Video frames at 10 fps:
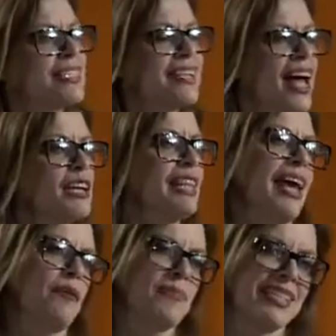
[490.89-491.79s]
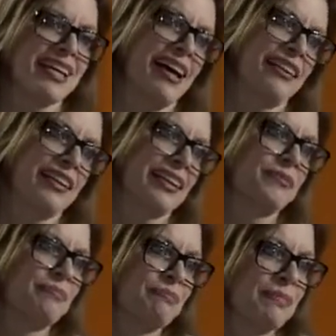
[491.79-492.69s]
design lab mentality,
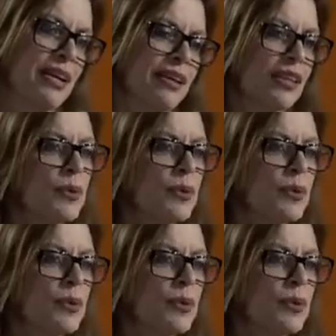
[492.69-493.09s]
that